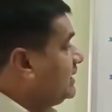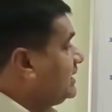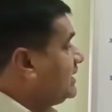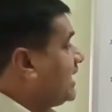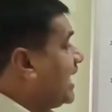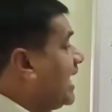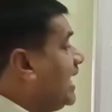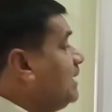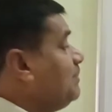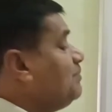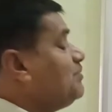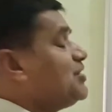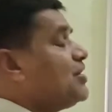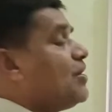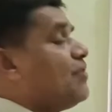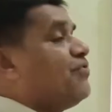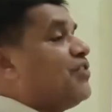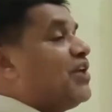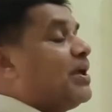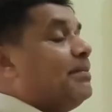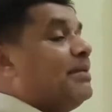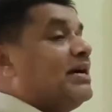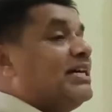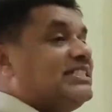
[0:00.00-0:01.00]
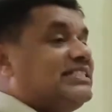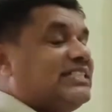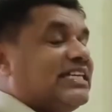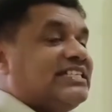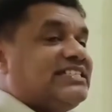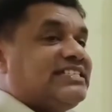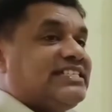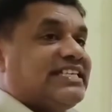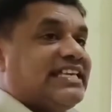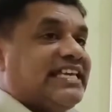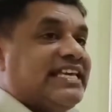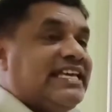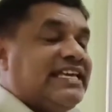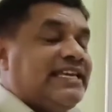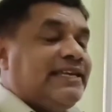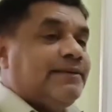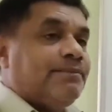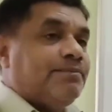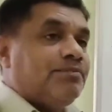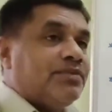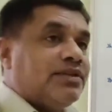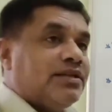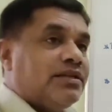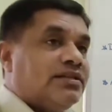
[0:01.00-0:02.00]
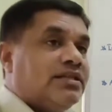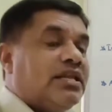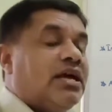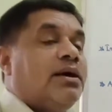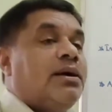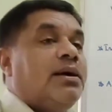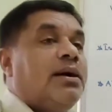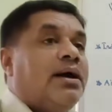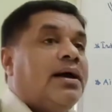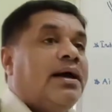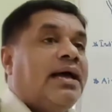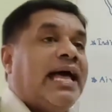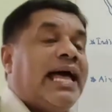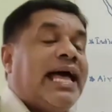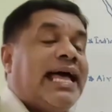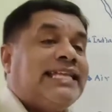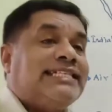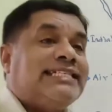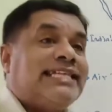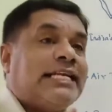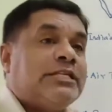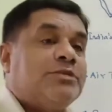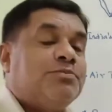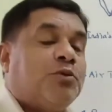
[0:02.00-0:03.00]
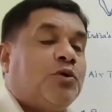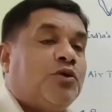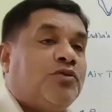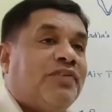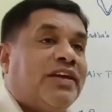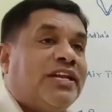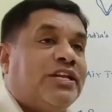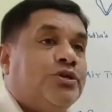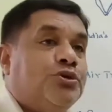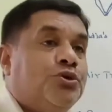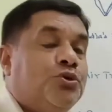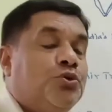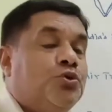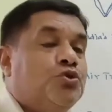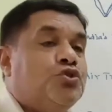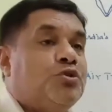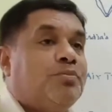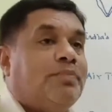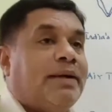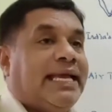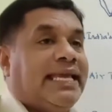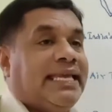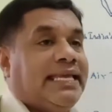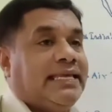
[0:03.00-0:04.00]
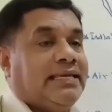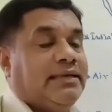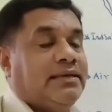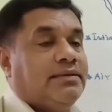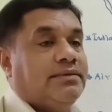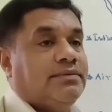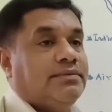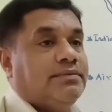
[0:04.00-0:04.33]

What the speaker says: Times of emergency, the air transport were used by